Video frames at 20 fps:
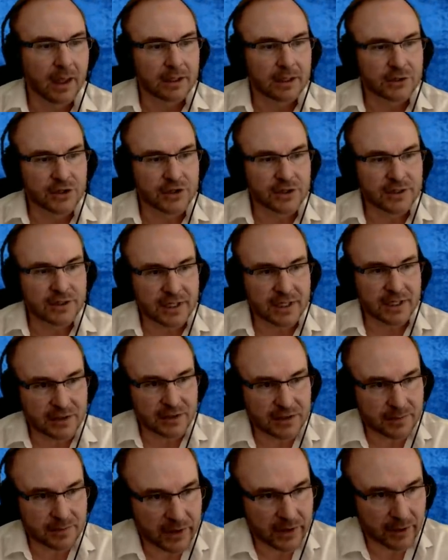Jesus
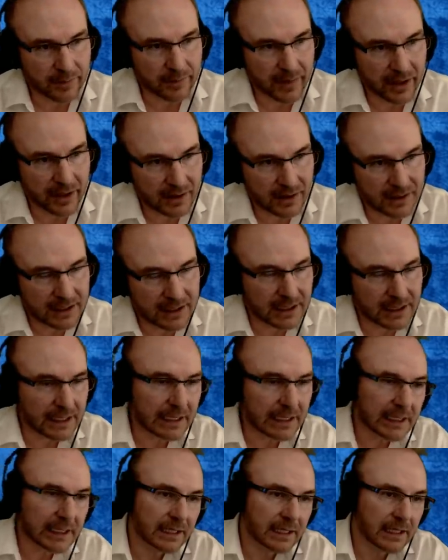heals the
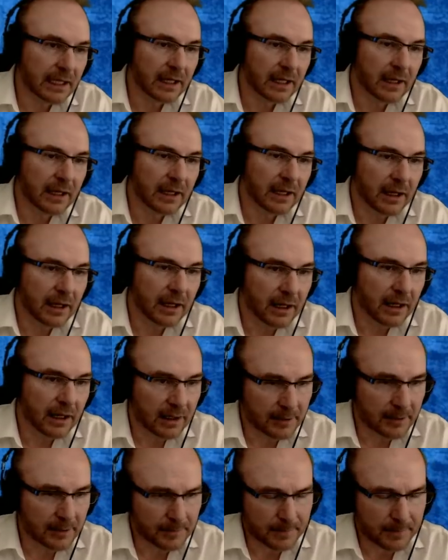paralytic.
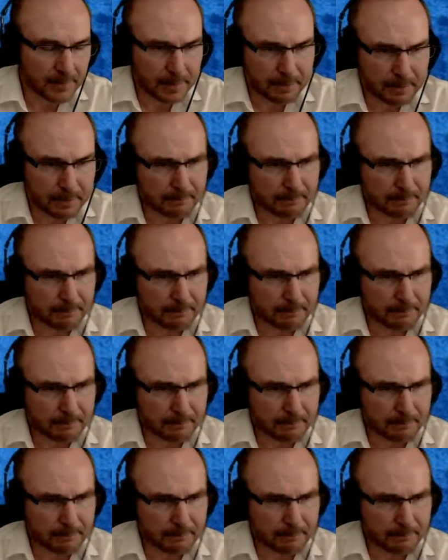Um,